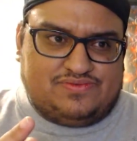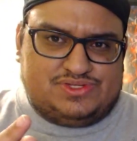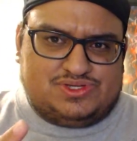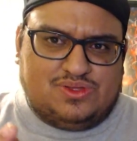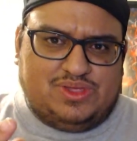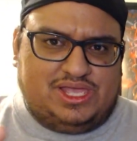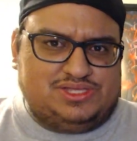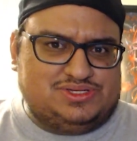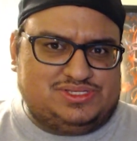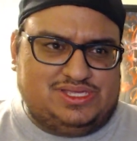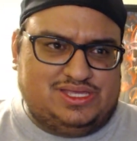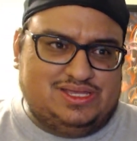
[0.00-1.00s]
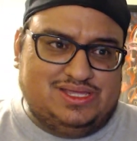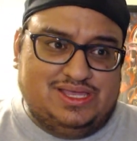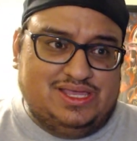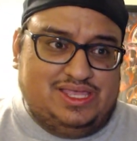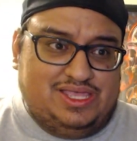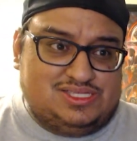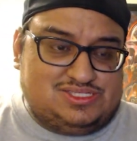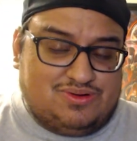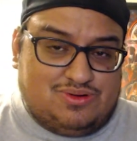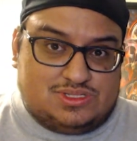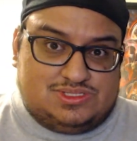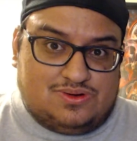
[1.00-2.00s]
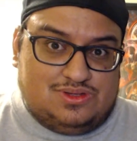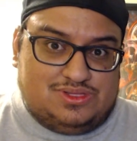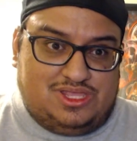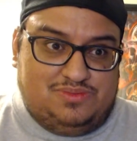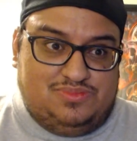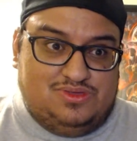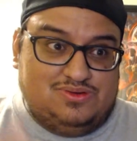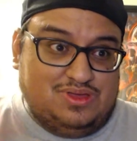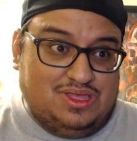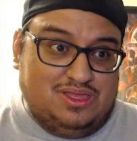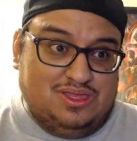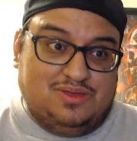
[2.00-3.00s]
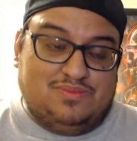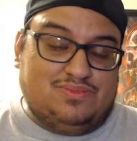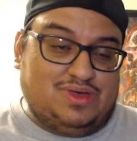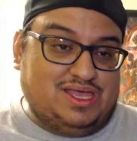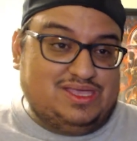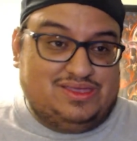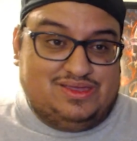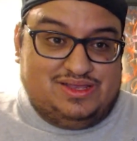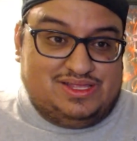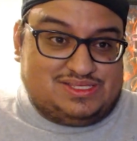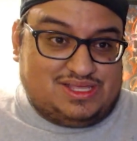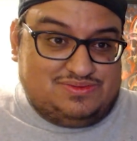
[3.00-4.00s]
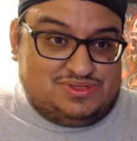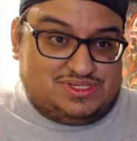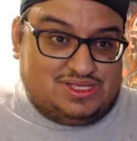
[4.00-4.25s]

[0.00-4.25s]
Joel Edgerton, his directorial debut. My goodness, I was